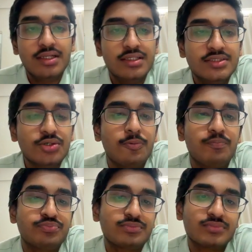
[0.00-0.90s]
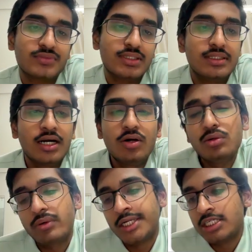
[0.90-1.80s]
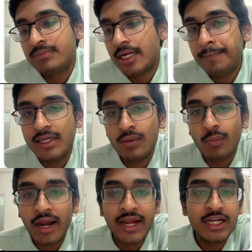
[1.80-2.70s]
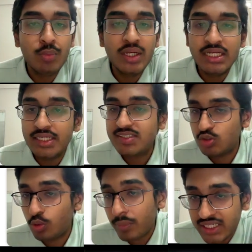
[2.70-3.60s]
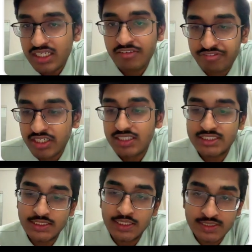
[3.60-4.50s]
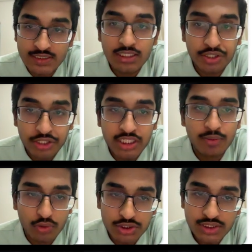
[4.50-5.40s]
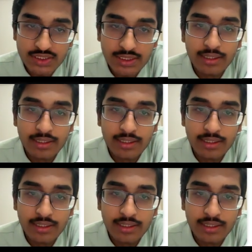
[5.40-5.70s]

So now question might be, why do we need so many different statistical learning approaches?